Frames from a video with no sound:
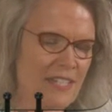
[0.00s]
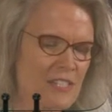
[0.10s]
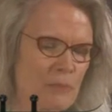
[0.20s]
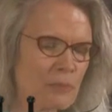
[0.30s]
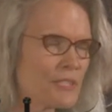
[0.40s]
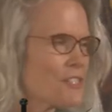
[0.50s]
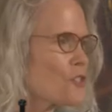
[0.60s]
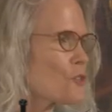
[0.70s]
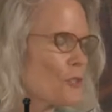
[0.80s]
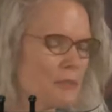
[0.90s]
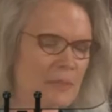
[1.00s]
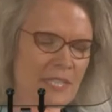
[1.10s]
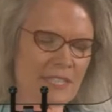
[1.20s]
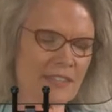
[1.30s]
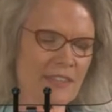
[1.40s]
So please join
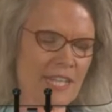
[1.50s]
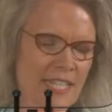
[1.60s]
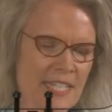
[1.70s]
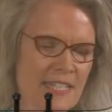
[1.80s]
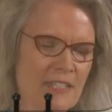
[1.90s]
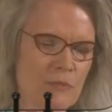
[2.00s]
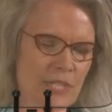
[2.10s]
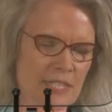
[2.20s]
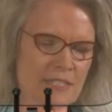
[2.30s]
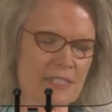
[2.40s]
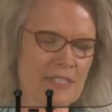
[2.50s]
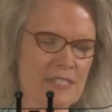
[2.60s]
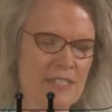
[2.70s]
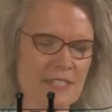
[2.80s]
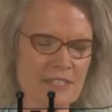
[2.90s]
me in thanking and
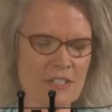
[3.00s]
recognizing